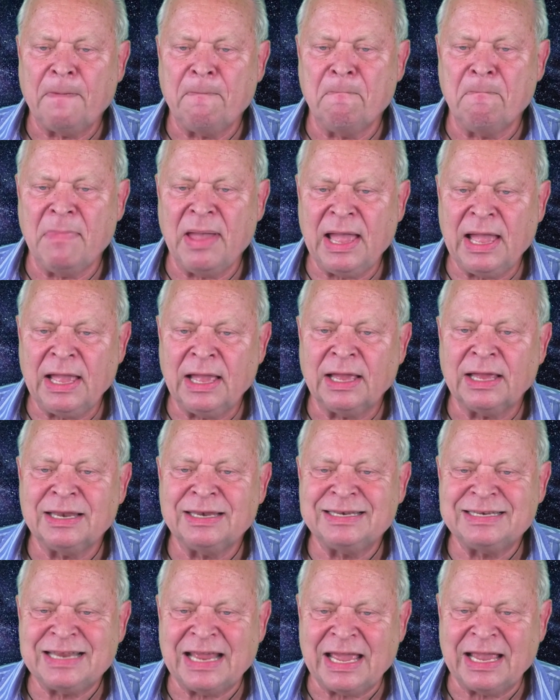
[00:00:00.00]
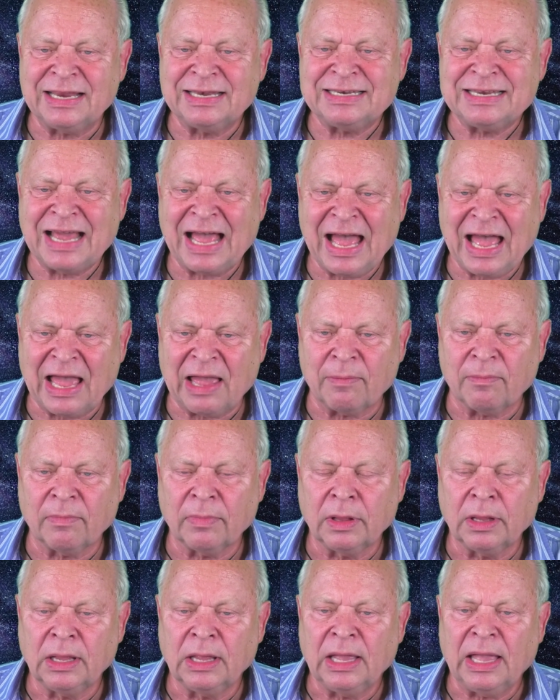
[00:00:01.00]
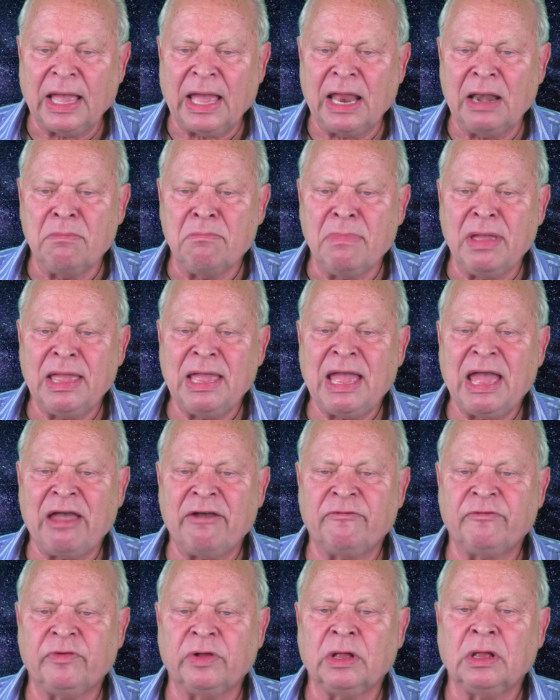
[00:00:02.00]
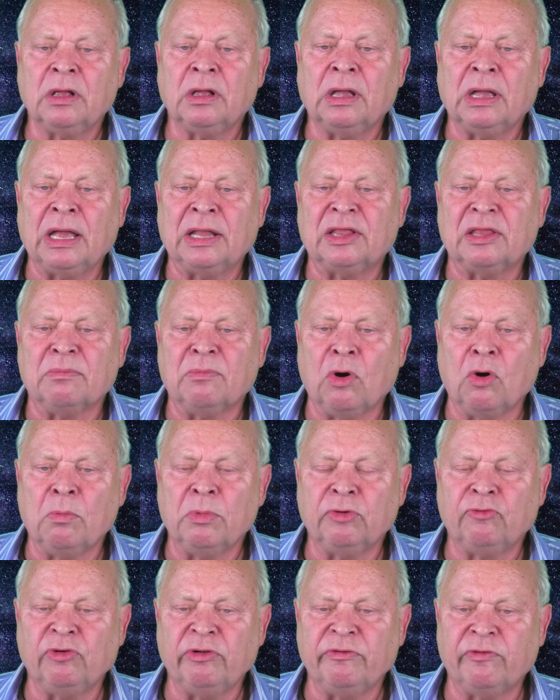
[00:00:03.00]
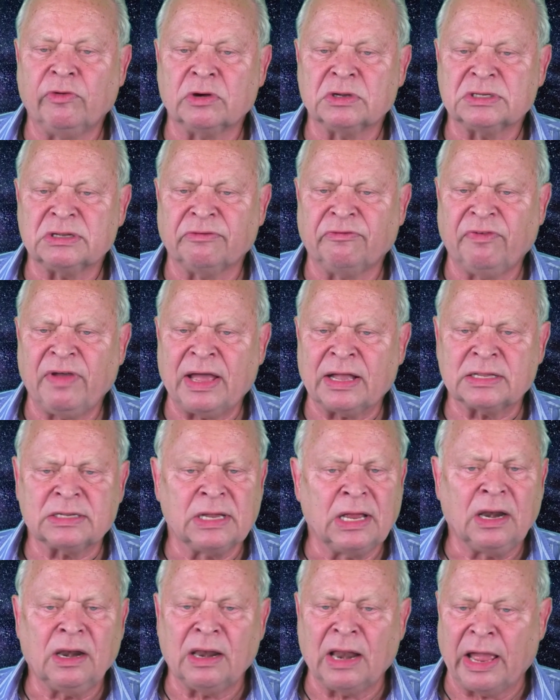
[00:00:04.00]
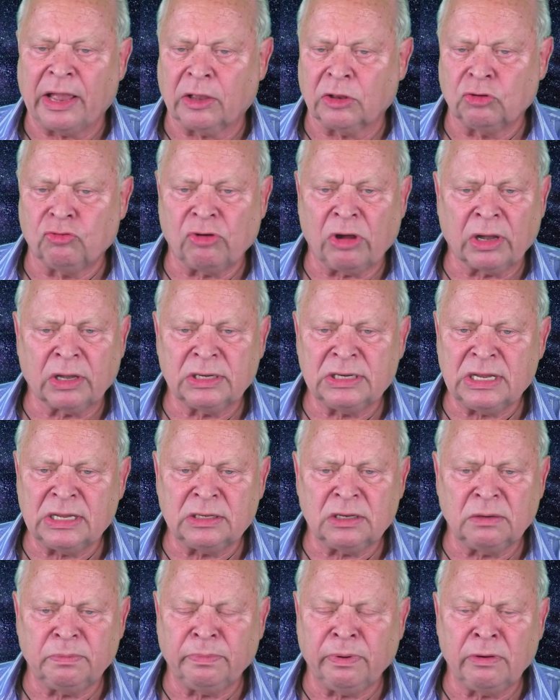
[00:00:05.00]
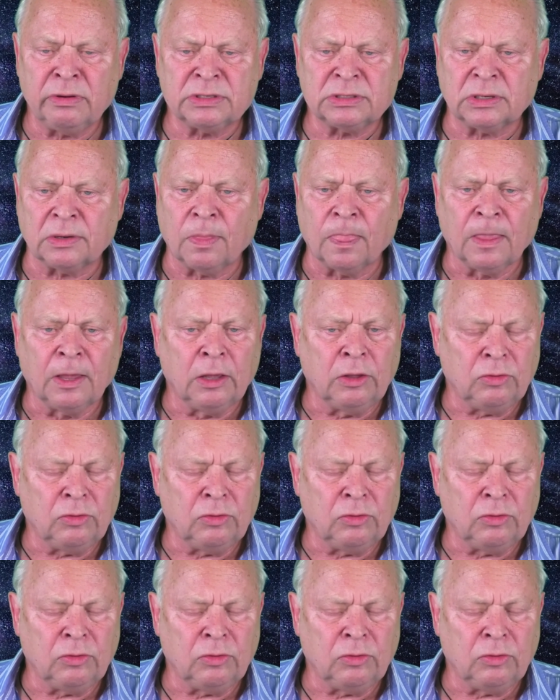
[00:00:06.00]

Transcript: may take time and may have at the moment reverse effects, like a drug addicted person.